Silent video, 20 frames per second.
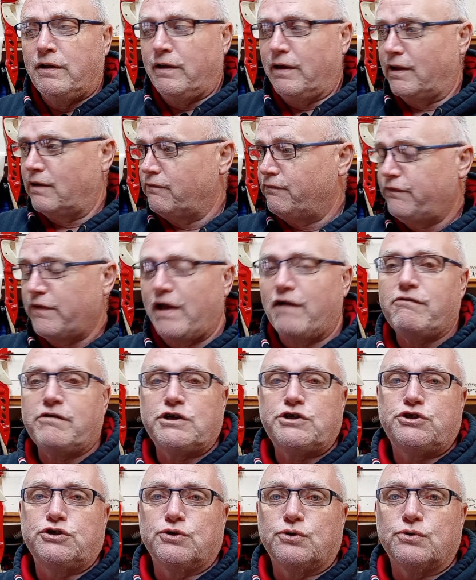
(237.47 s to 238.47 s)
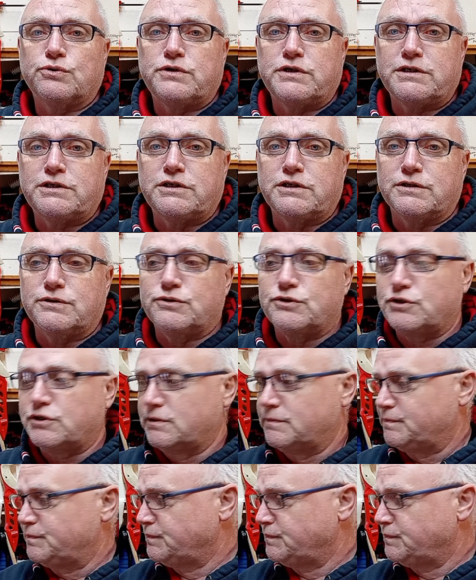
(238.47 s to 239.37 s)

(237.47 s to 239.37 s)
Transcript: at a very short distance.